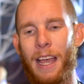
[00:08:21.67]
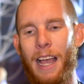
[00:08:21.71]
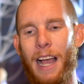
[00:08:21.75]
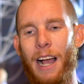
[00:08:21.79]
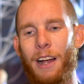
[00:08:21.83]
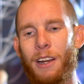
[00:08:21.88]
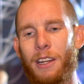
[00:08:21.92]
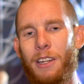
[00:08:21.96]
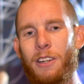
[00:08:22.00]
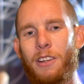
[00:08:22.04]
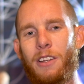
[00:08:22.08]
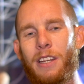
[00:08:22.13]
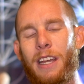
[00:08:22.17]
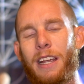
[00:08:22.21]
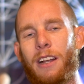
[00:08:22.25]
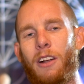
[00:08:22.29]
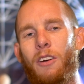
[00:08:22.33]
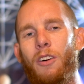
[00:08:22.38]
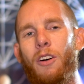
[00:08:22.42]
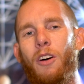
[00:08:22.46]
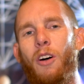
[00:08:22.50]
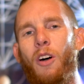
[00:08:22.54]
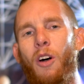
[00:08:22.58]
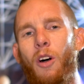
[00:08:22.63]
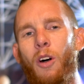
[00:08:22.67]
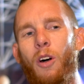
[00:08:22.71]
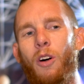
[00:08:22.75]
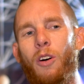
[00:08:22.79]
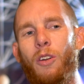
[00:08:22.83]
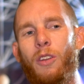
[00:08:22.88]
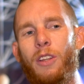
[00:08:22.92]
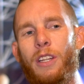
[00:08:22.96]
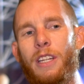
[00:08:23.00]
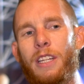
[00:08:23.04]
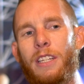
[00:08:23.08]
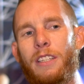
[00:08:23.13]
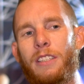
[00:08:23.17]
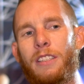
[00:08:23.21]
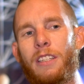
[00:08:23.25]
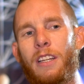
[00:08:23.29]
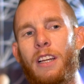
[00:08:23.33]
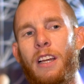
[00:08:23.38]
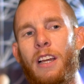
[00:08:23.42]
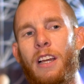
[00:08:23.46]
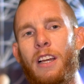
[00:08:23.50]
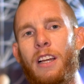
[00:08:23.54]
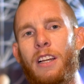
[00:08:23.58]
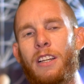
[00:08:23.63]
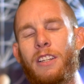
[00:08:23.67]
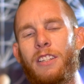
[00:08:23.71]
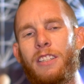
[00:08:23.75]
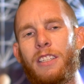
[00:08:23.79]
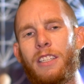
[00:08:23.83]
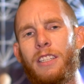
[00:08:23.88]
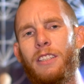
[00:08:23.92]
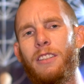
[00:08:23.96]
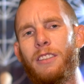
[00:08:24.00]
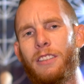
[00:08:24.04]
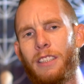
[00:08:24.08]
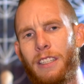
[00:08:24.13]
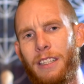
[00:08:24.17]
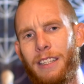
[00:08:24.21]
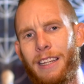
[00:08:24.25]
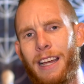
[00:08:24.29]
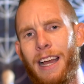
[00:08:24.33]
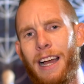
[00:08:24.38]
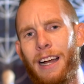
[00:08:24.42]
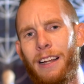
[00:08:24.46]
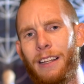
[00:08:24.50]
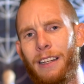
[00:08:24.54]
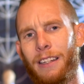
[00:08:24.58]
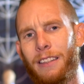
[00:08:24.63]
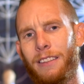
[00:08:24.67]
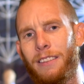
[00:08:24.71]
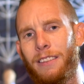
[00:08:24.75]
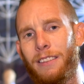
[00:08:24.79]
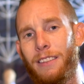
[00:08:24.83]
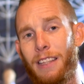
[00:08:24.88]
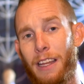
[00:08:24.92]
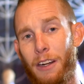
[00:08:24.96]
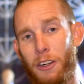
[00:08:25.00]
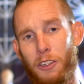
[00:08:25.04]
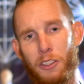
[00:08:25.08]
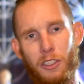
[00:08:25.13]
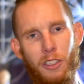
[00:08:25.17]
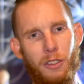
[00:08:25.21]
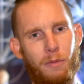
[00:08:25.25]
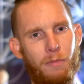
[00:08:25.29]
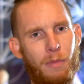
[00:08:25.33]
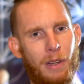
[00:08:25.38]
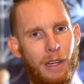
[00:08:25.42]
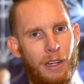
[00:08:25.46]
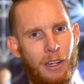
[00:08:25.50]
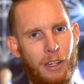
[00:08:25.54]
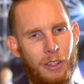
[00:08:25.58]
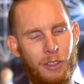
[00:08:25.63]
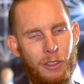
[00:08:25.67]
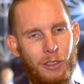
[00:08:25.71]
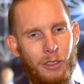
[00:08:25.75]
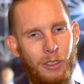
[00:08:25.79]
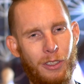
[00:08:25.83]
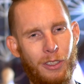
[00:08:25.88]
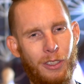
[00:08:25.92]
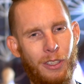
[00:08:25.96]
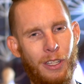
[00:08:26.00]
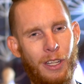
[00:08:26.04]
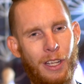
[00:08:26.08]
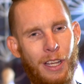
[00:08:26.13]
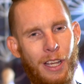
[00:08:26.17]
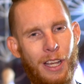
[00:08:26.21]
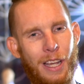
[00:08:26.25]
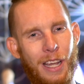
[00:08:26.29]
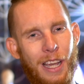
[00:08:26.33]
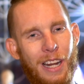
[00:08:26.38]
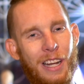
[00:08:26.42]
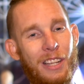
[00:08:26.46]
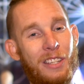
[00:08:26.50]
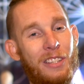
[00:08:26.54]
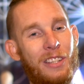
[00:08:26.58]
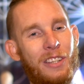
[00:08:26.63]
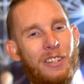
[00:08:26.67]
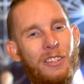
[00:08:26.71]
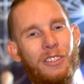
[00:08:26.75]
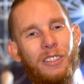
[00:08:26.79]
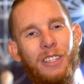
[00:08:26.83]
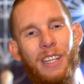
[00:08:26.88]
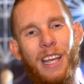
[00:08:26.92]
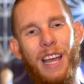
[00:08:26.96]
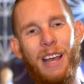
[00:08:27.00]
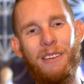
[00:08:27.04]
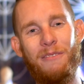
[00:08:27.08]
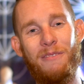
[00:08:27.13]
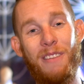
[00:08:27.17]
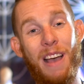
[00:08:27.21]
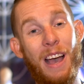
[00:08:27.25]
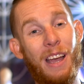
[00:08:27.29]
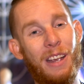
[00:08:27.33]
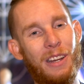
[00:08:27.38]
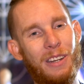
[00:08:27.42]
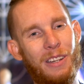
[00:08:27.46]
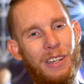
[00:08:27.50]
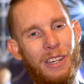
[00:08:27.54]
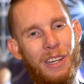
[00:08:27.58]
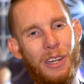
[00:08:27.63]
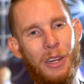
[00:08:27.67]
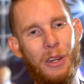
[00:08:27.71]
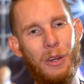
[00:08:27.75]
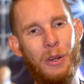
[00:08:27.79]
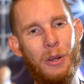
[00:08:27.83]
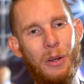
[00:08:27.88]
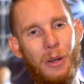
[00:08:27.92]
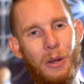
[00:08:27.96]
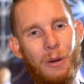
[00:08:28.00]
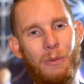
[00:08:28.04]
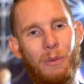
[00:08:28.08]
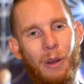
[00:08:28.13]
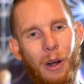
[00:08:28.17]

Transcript: How can you take all these skills and talents that are spiritual and essentially have value to you,